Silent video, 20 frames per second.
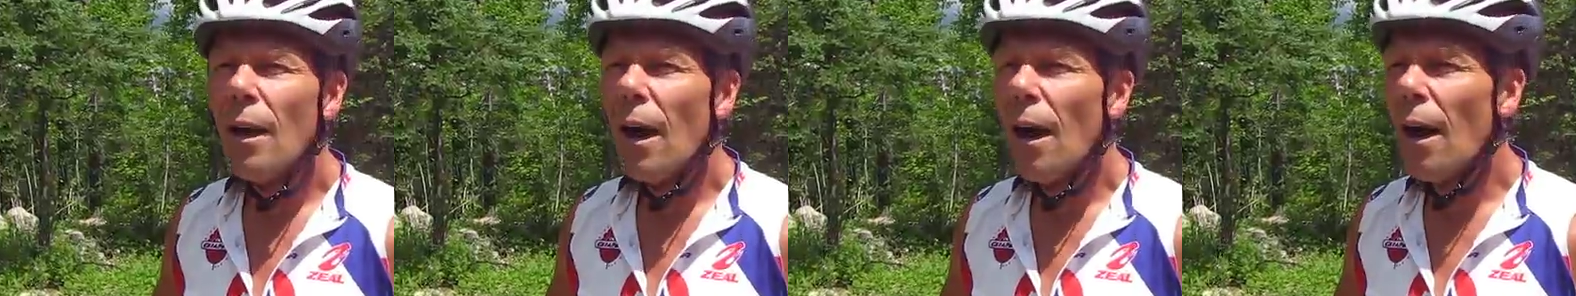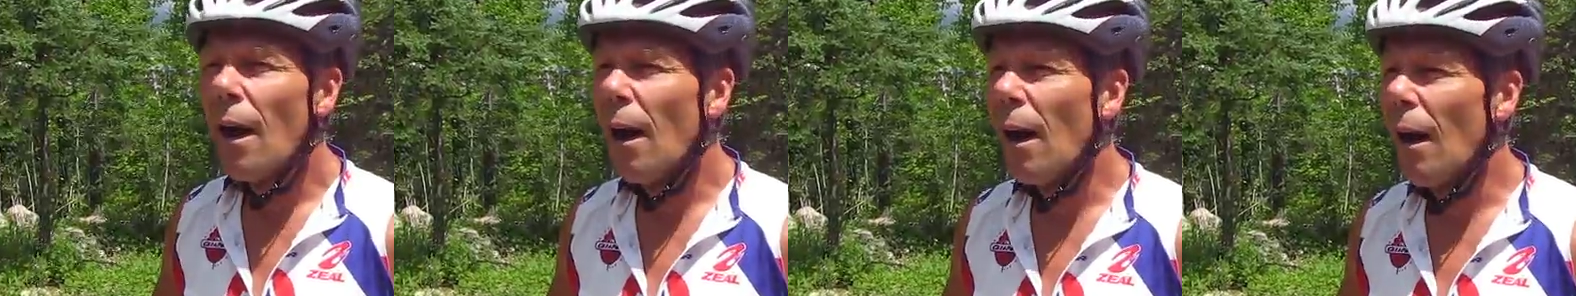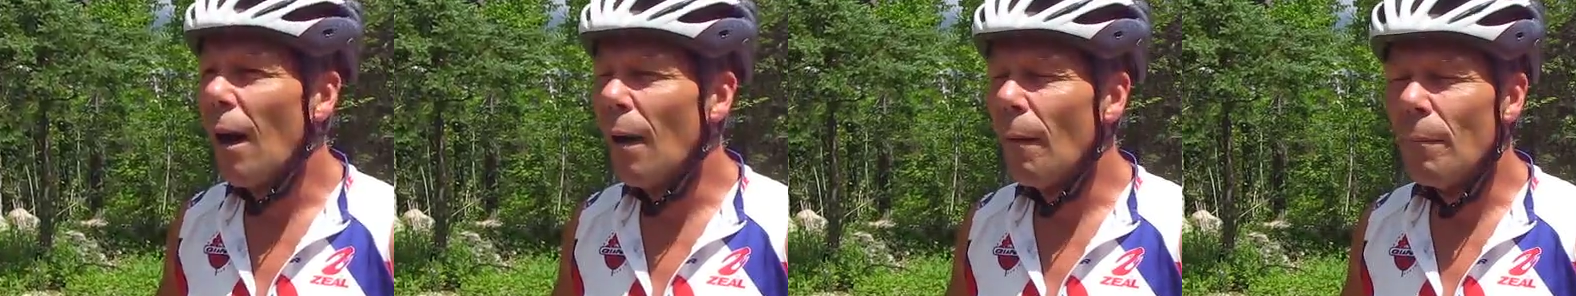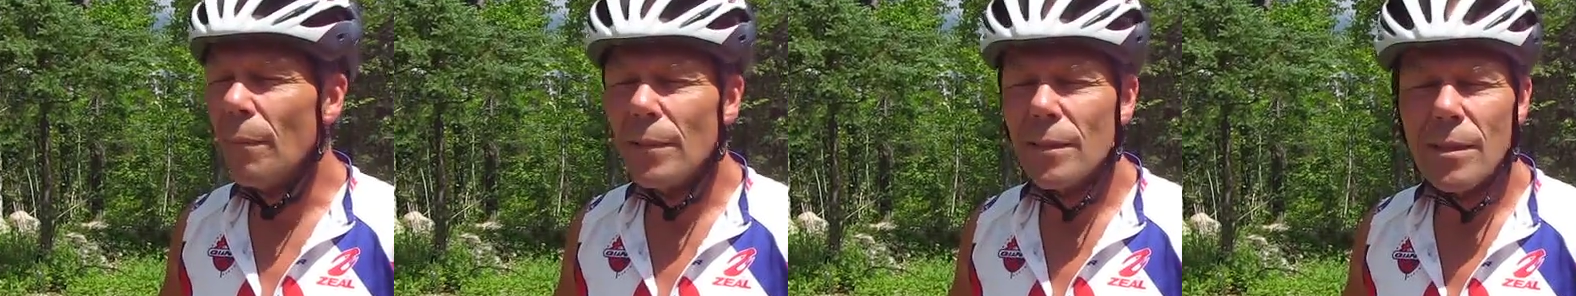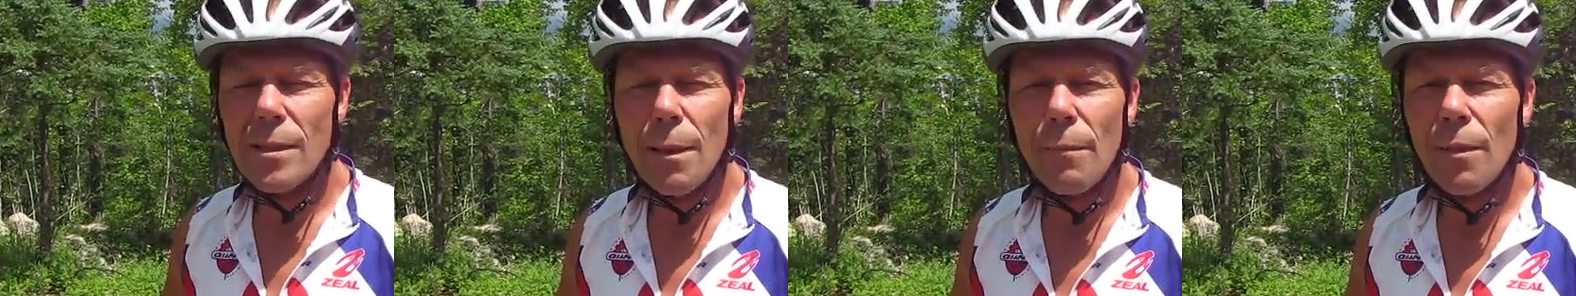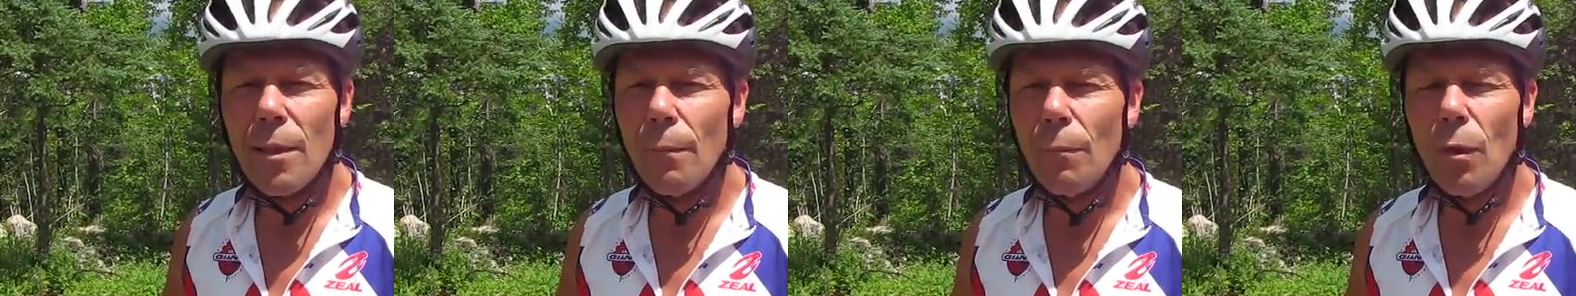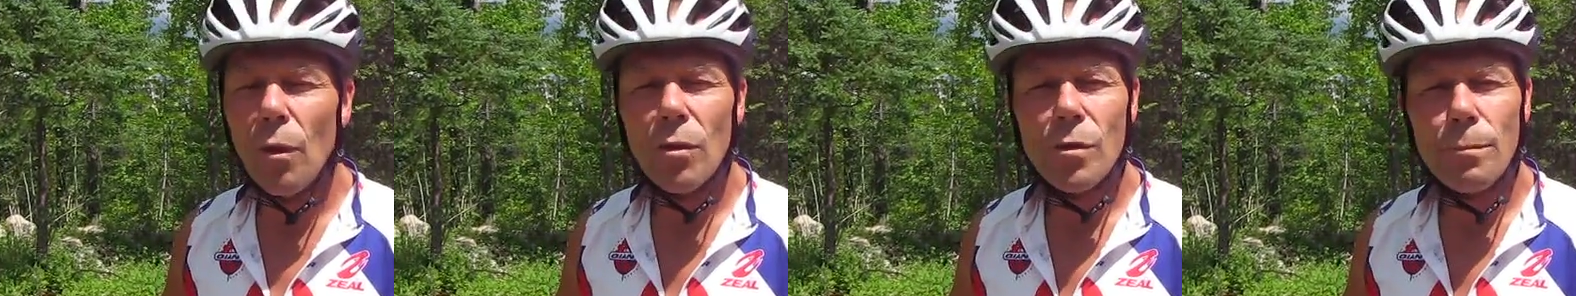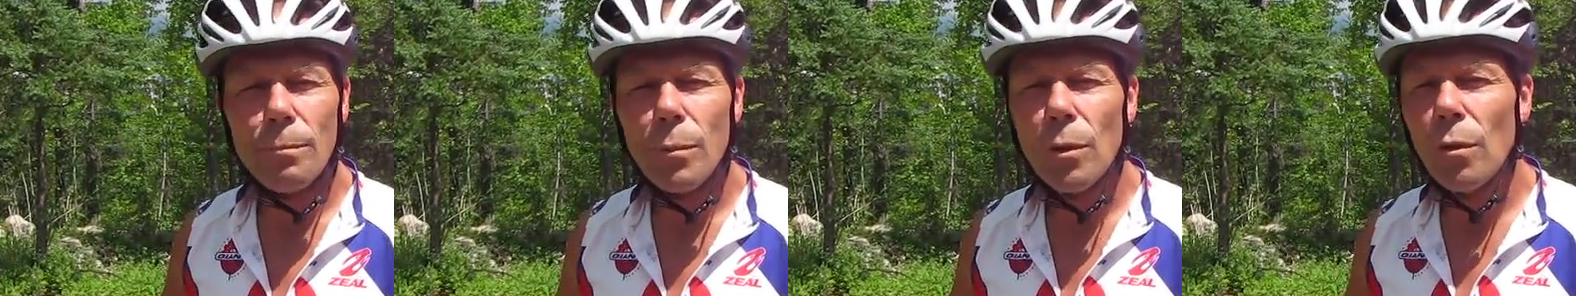some of the
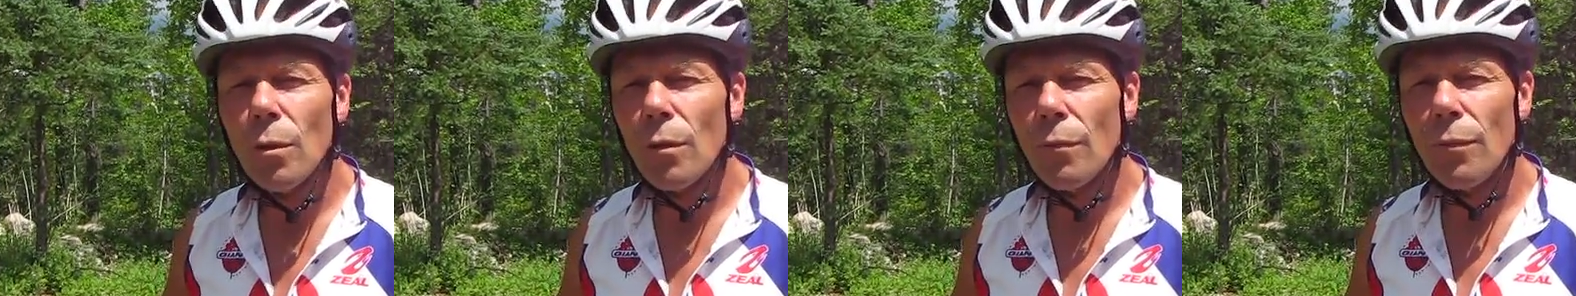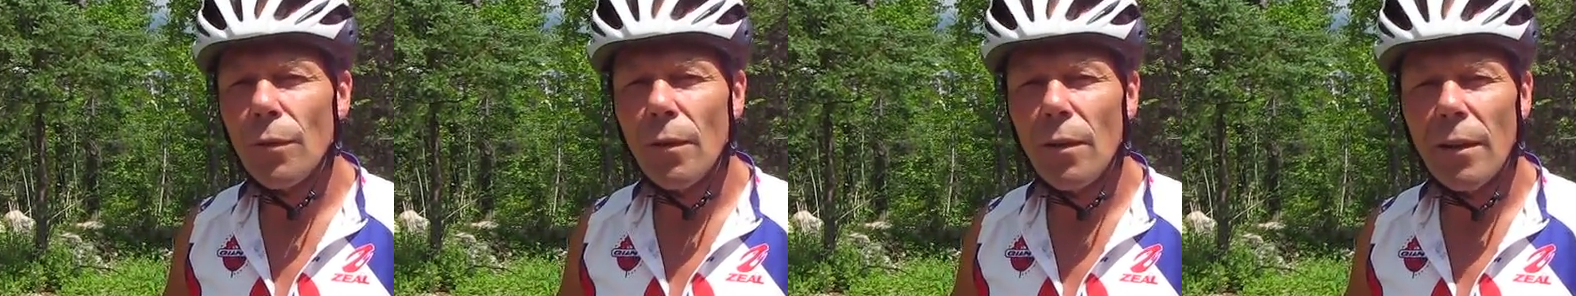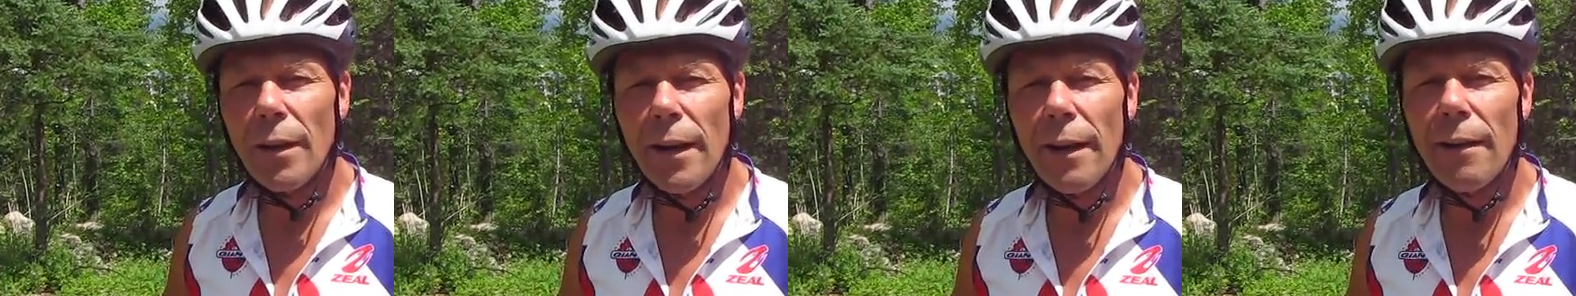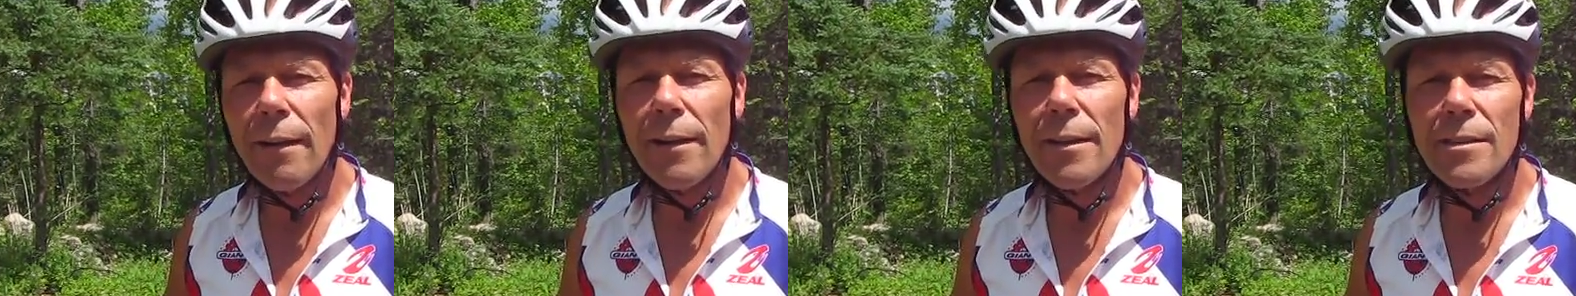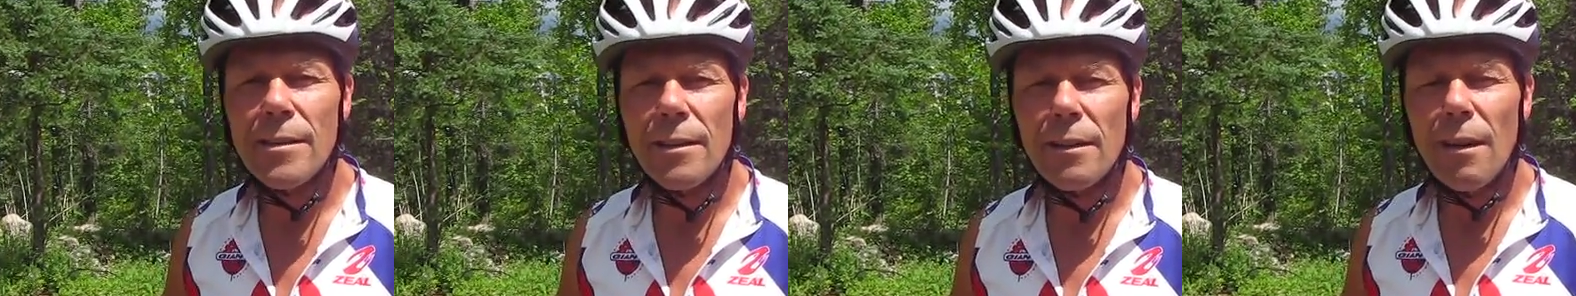most beautiful areas